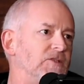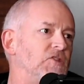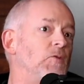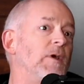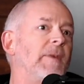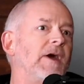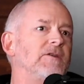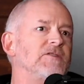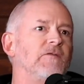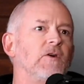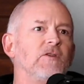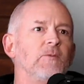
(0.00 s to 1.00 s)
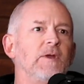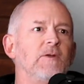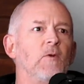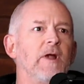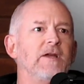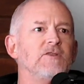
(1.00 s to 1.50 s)
2 mLs of Arthrimid
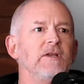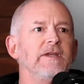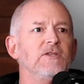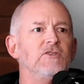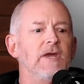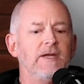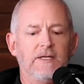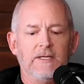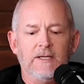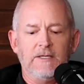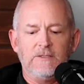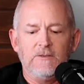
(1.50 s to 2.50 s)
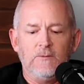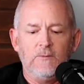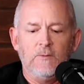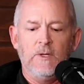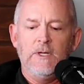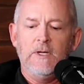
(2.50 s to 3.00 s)
were actually injected into